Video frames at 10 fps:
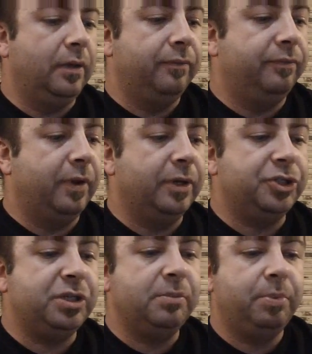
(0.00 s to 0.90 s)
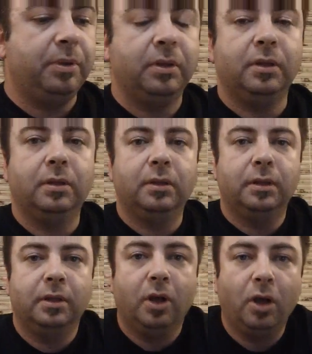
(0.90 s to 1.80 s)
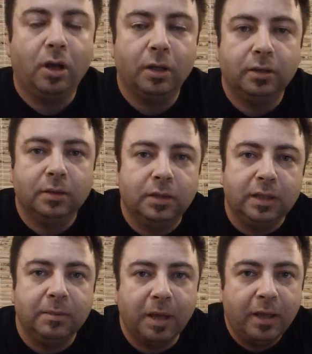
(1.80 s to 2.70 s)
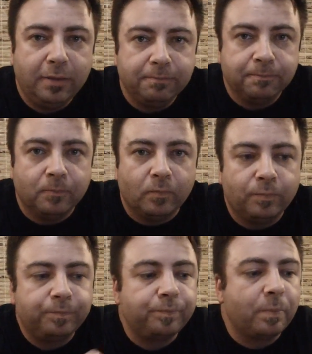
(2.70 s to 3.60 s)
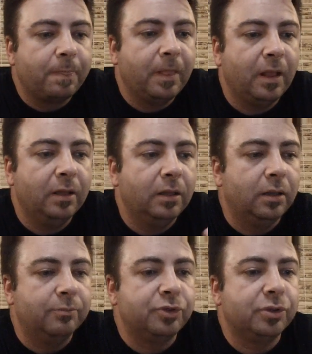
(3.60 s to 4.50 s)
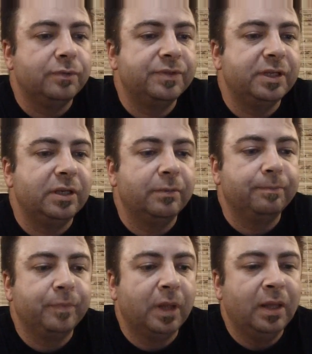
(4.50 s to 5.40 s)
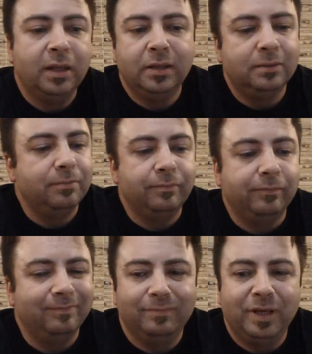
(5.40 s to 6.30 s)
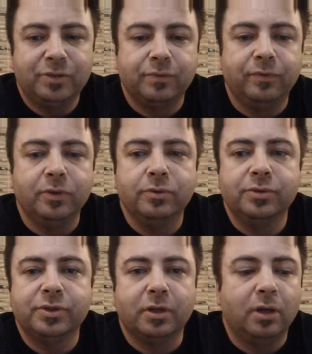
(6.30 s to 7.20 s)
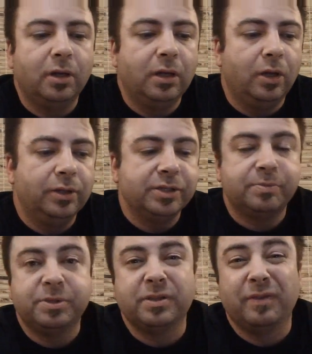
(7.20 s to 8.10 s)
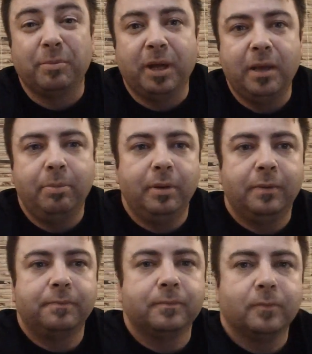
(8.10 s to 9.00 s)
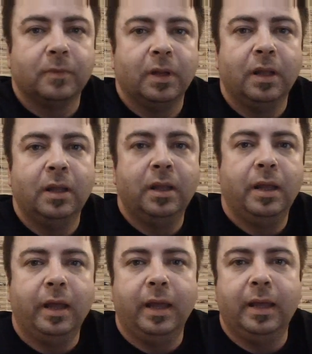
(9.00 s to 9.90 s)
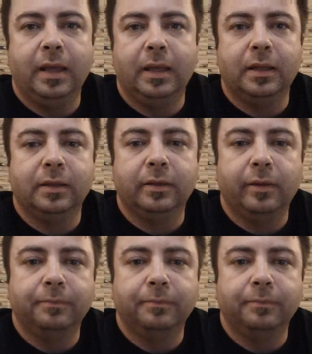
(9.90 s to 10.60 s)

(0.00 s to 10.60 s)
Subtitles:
Very cheap on eBay. I'm sure you've seen them. Mixed reviews on this specific pipe. And,